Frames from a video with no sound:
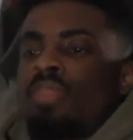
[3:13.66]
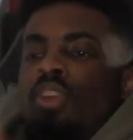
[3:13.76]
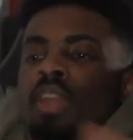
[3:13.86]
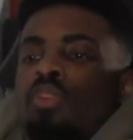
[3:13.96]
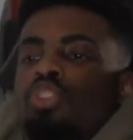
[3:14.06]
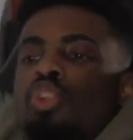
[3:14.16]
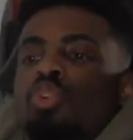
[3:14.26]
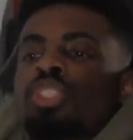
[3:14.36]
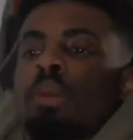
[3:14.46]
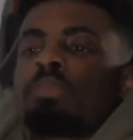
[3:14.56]
there's no
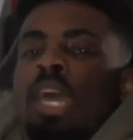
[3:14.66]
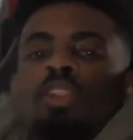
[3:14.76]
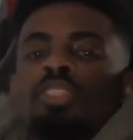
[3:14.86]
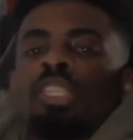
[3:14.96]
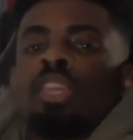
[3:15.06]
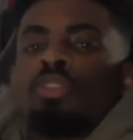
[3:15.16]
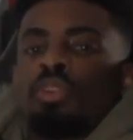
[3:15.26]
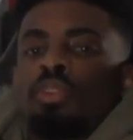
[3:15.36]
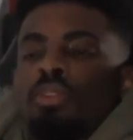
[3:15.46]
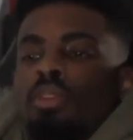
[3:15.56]
subtitles neither.
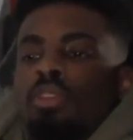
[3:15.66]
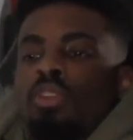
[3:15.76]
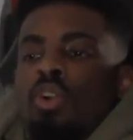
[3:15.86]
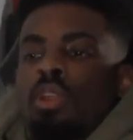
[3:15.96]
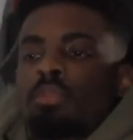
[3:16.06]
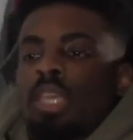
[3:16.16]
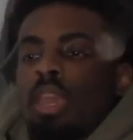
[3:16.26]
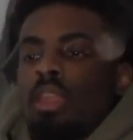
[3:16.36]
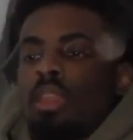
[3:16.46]
You know what I'm saying?